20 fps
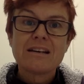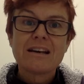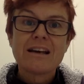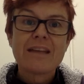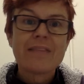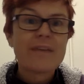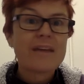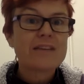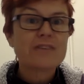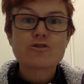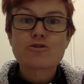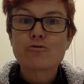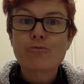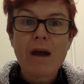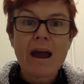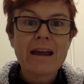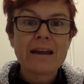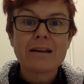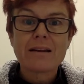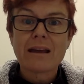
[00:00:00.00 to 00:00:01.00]
and that's
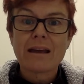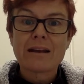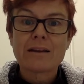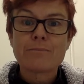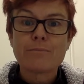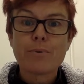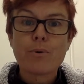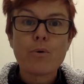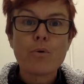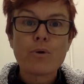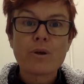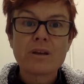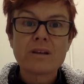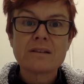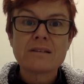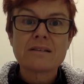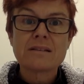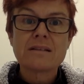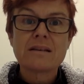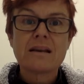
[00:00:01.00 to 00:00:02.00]
great and
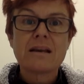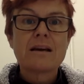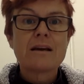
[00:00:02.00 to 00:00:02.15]
important.